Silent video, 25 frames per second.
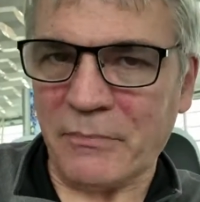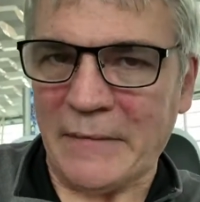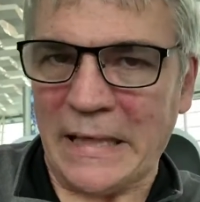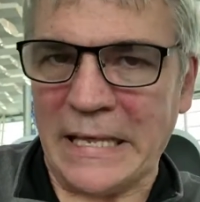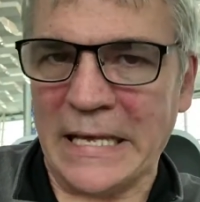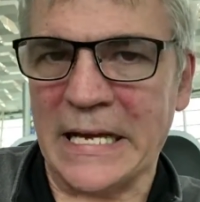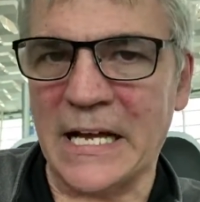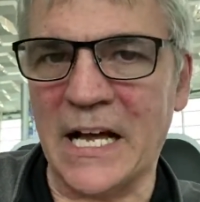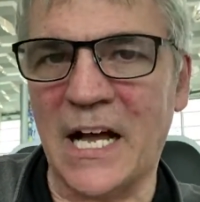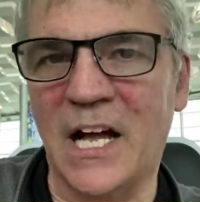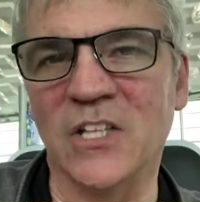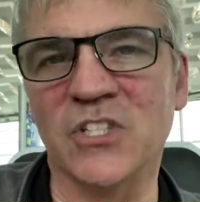
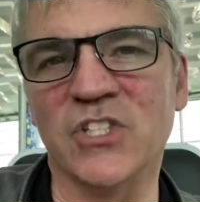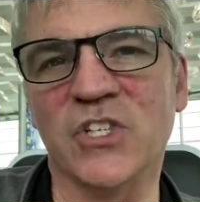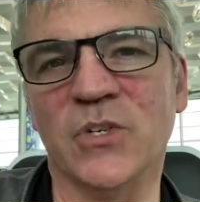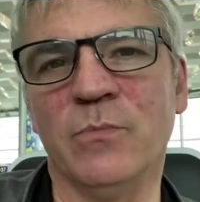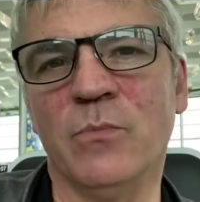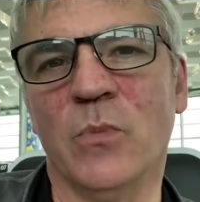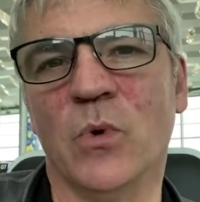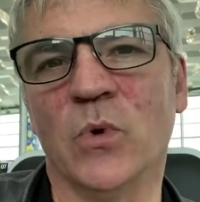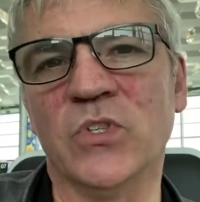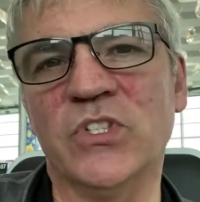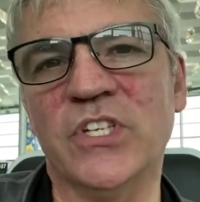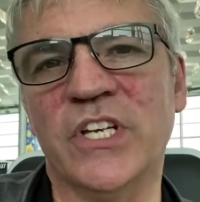I'll do
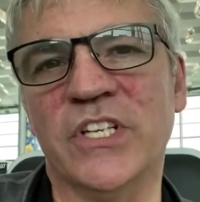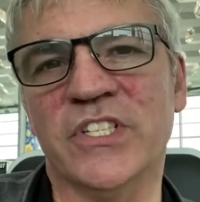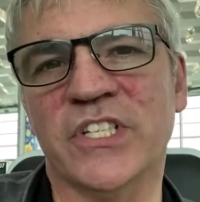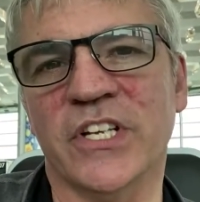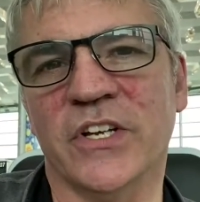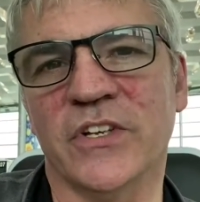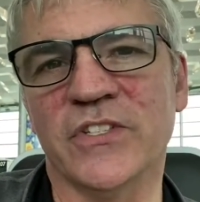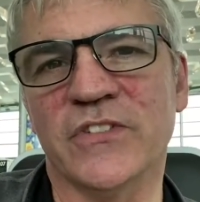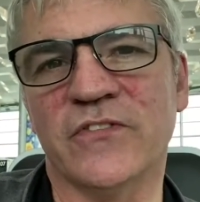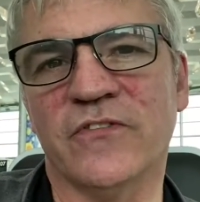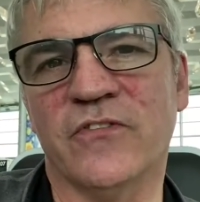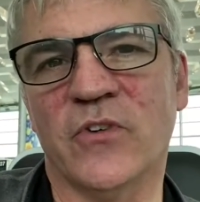more
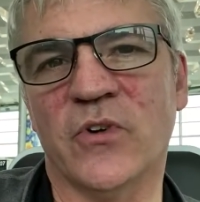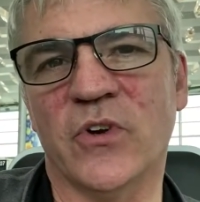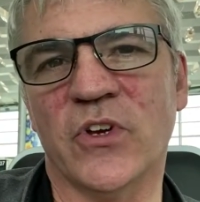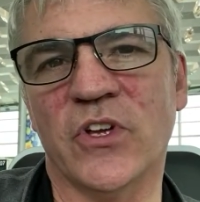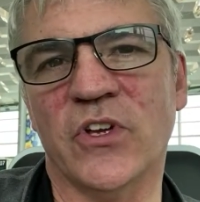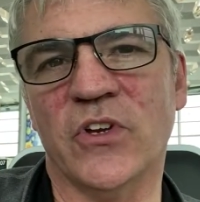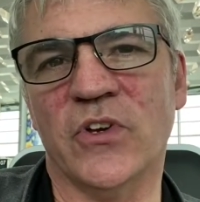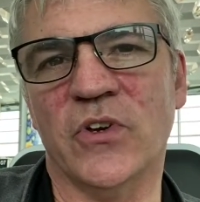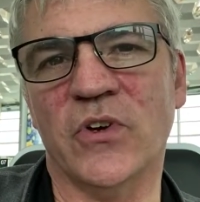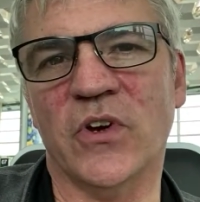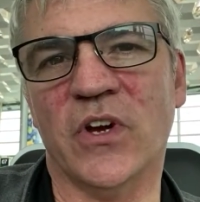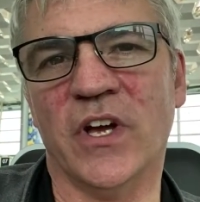details for
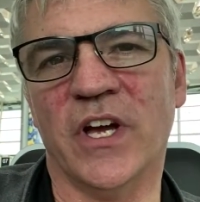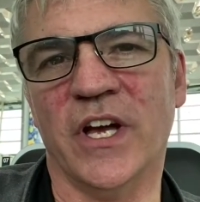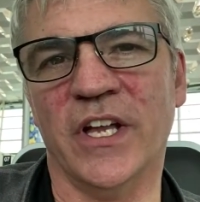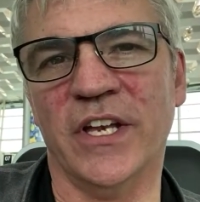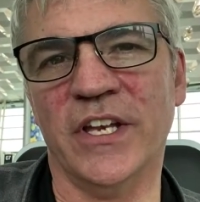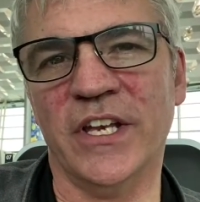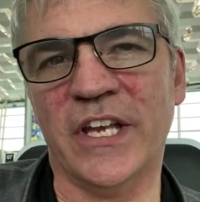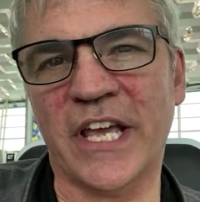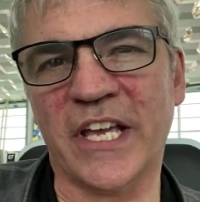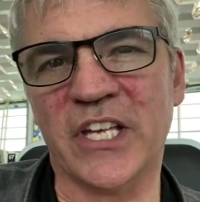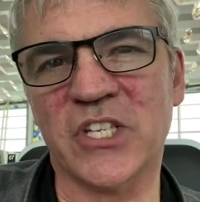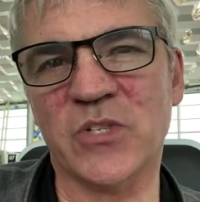you
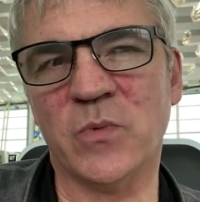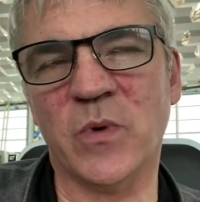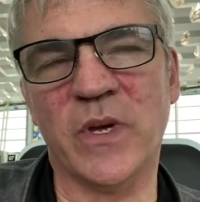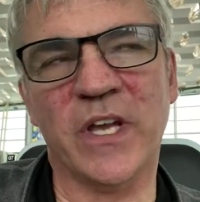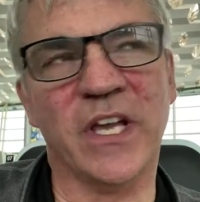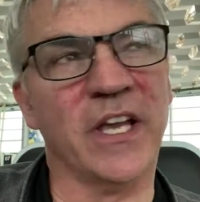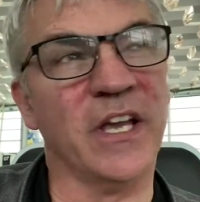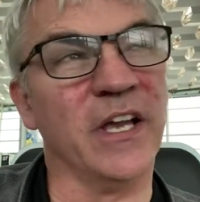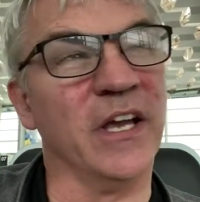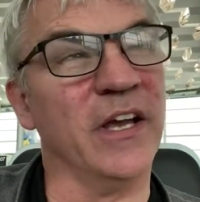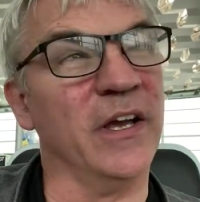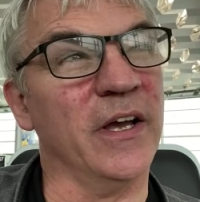next
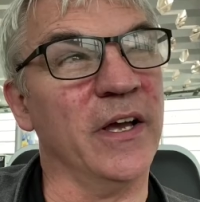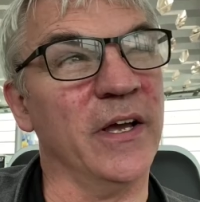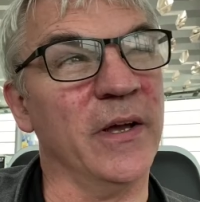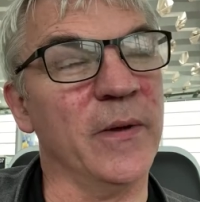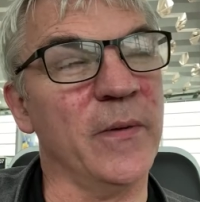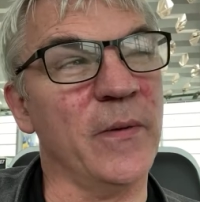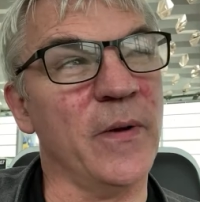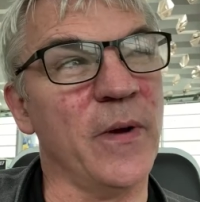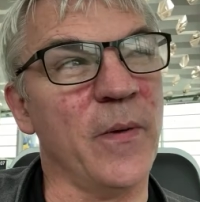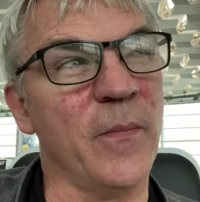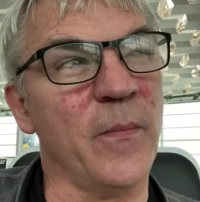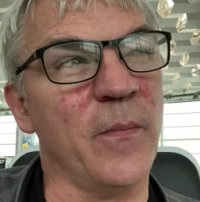week.
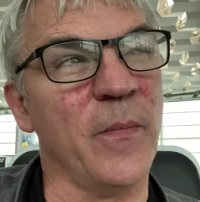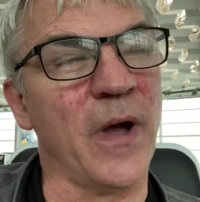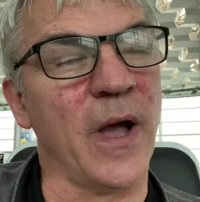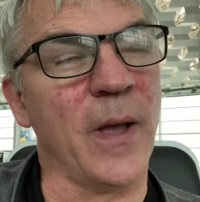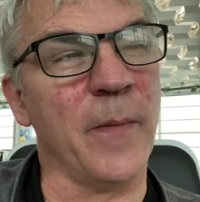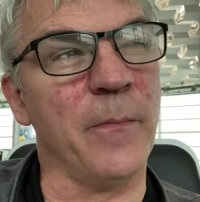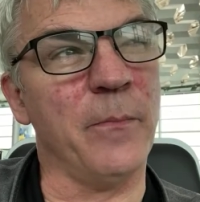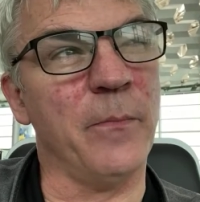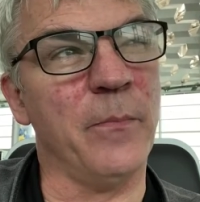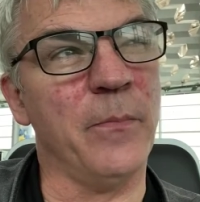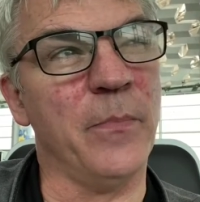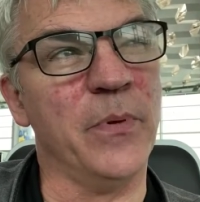I
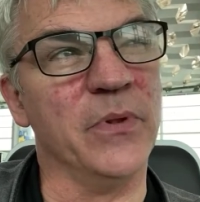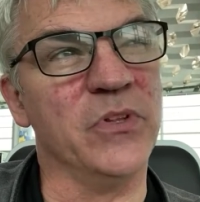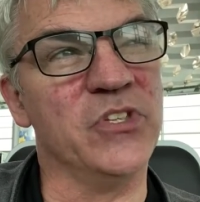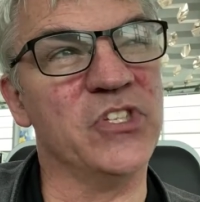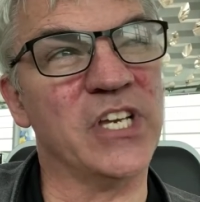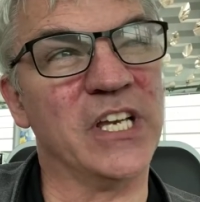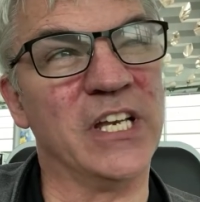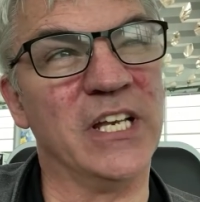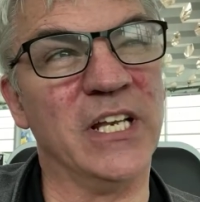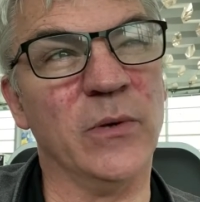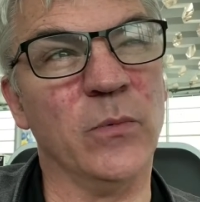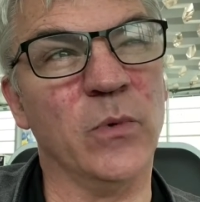
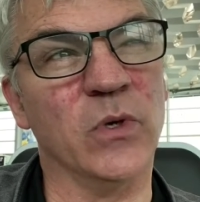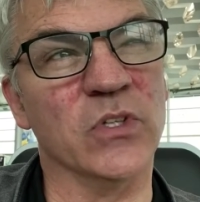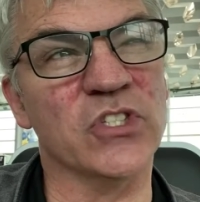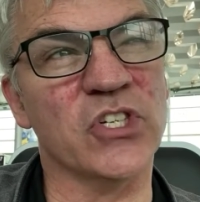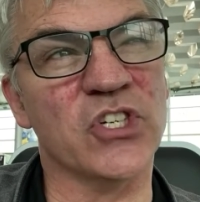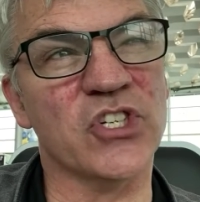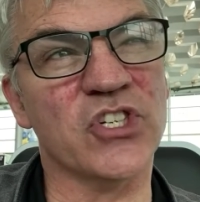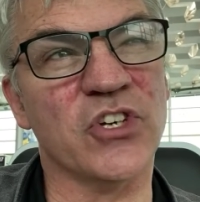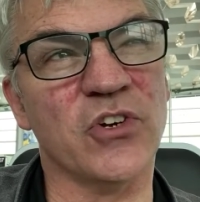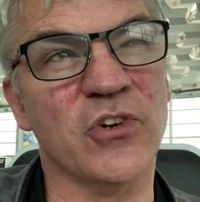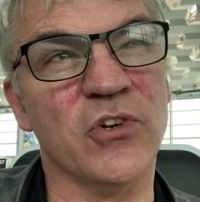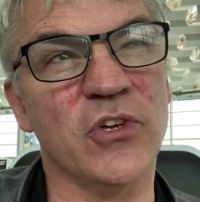particularly want
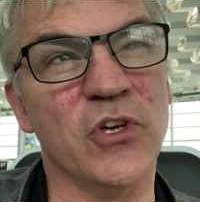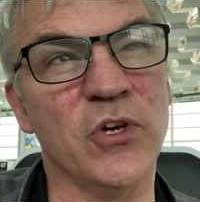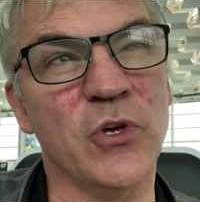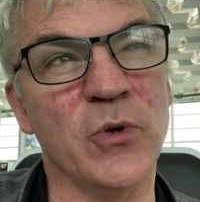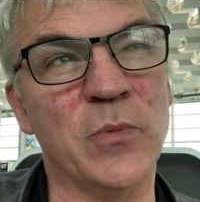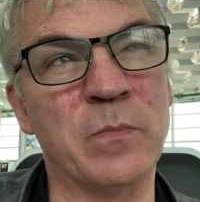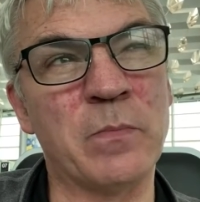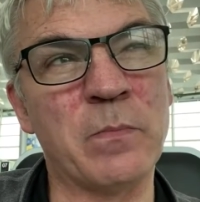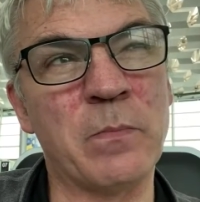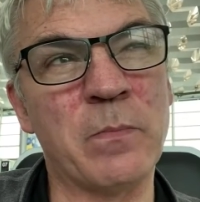to show you